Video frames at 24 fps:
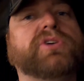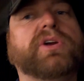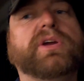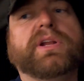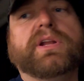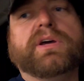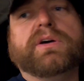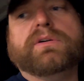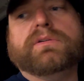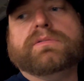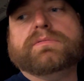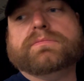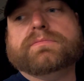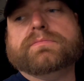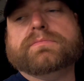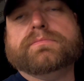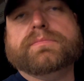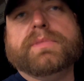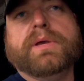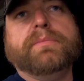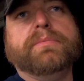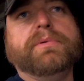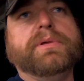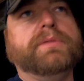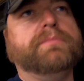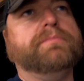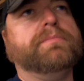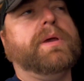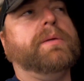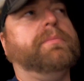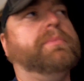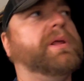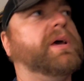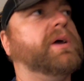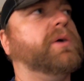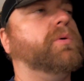right now. Maybe
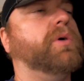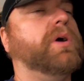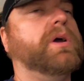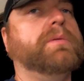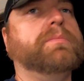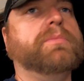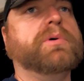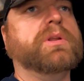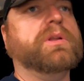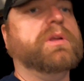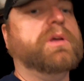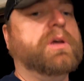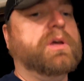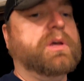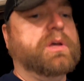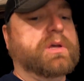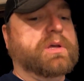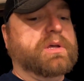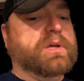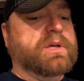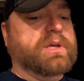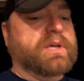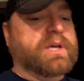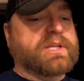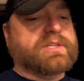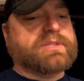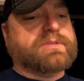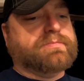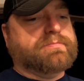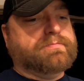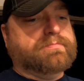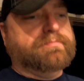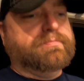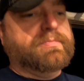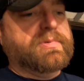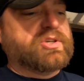not quite, but it's
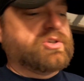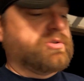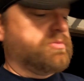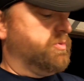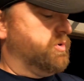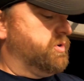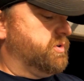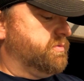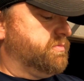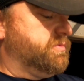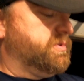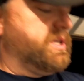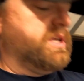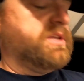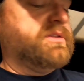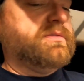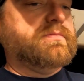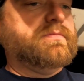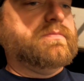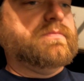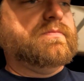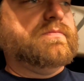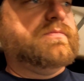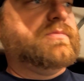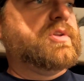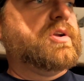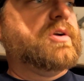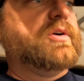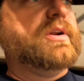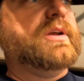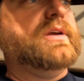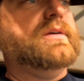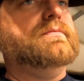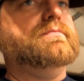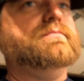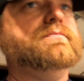miserable.
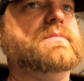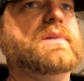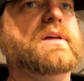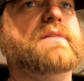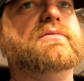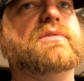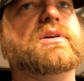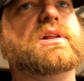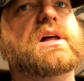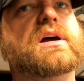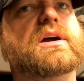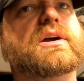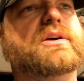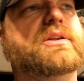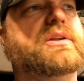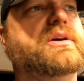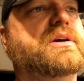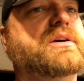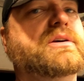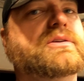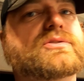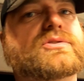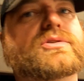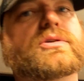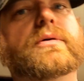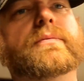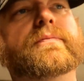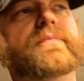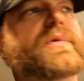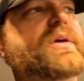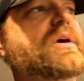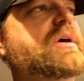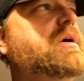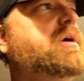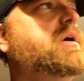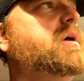10:30, 11 o'clock at night. So
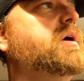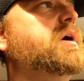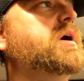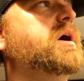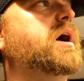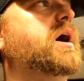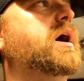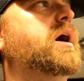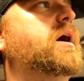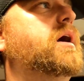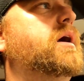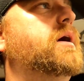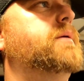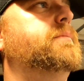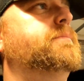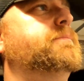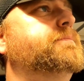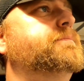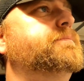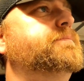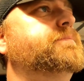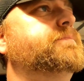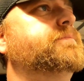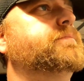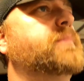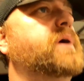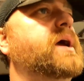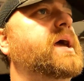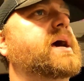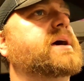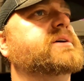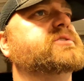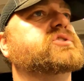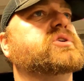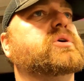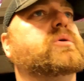but
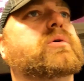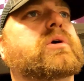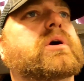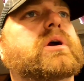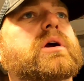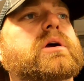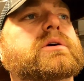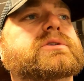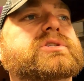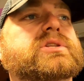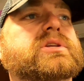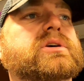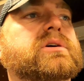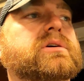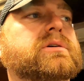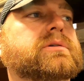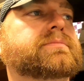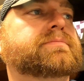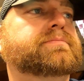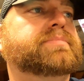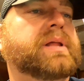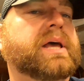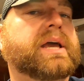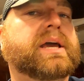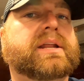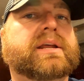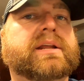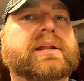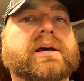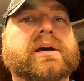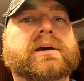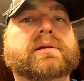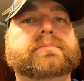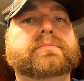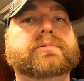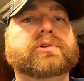yeah, so we're still planning
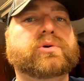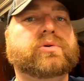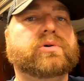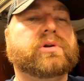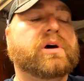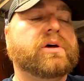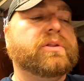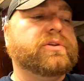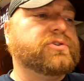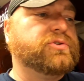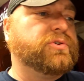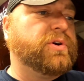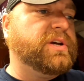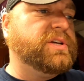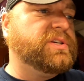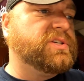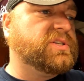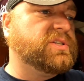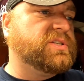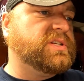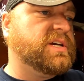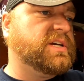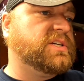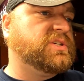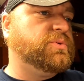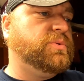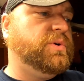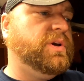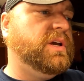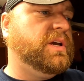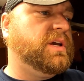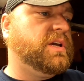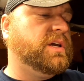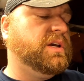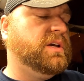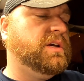on doing all those races next
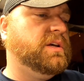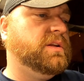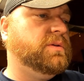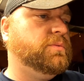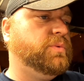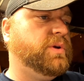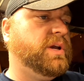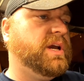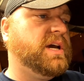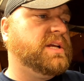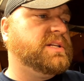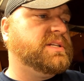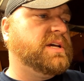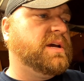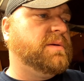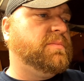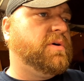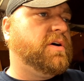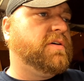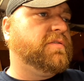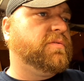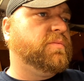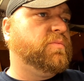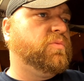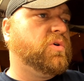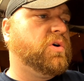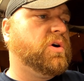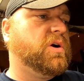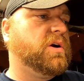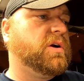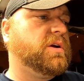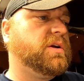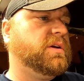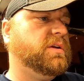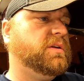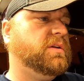week, and we got time off from
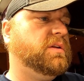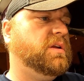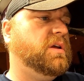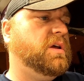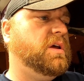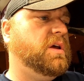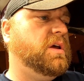work, and